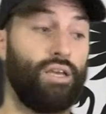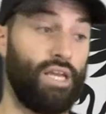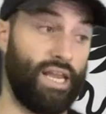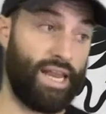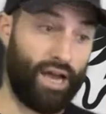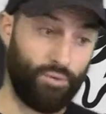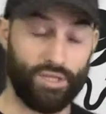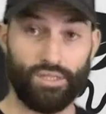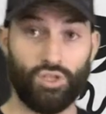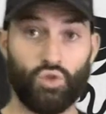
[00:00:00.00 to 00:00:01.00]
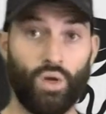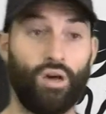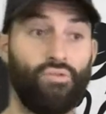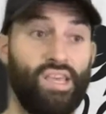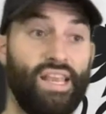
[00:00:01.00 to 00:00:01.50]
And now when it's in the
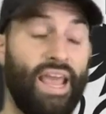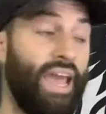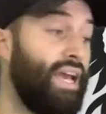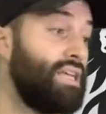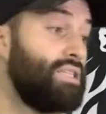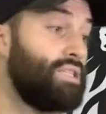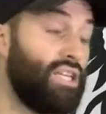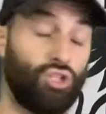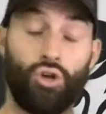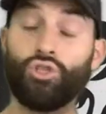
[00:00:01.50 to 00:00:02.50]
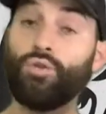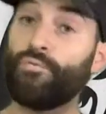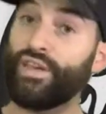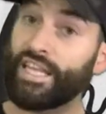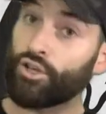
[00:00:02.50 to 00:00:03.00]
12, it has, as long as you
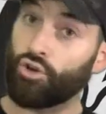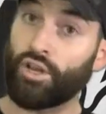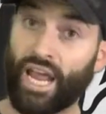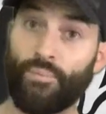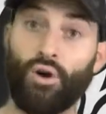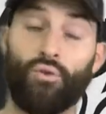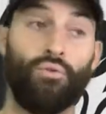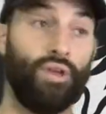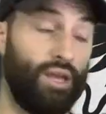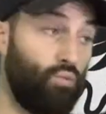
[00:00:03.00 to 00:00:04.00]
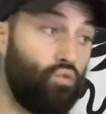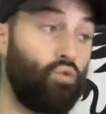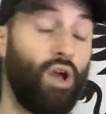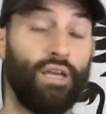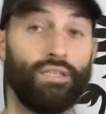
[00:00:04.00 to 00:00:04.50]
feed it good ammo, it
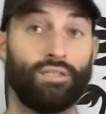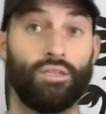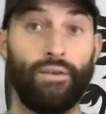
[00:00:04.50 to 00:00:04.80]
runs